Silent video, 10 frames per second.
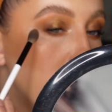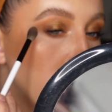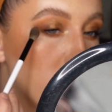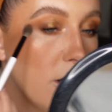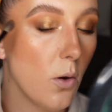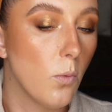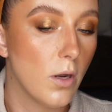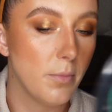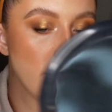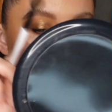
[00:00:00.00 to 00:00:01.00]
So
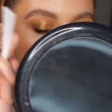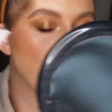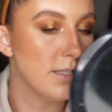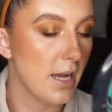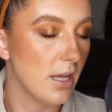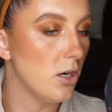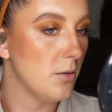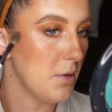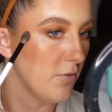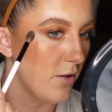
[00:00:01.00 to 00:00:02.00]
what I'm gonna do is take it on
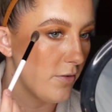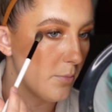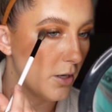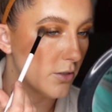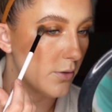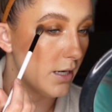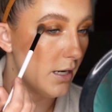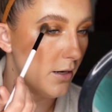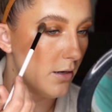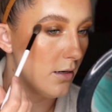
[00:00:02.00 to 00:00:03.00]
a big fluffy brush right
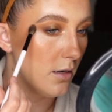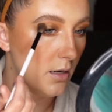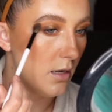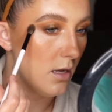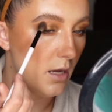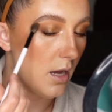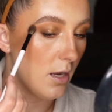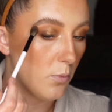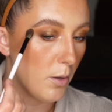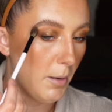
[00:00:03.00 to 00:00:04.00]
here,
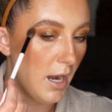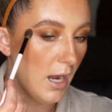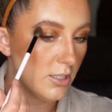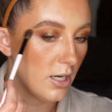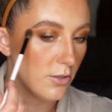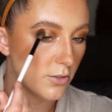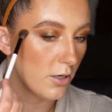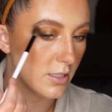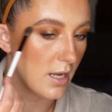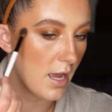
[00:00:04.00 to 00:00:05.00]
and where my eyeshadow
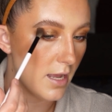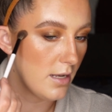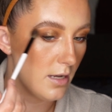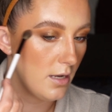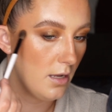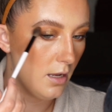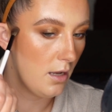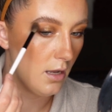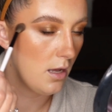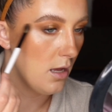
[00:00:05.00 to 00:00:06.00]
starts to end,
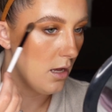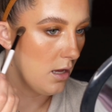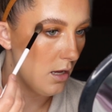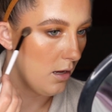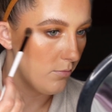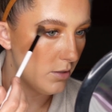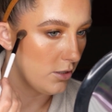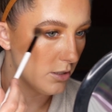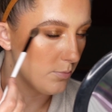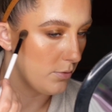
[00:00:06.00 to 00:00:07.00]
I'm gonna
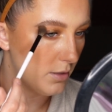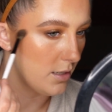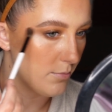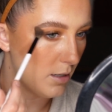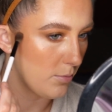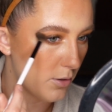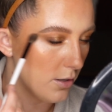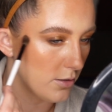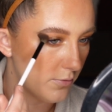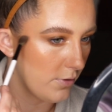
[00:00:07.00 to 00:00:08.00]
just blend my
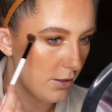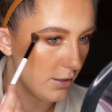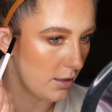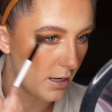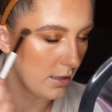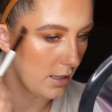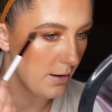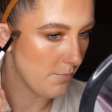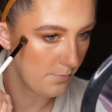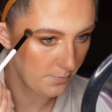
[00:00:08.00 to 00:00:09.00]
bronzer very lightly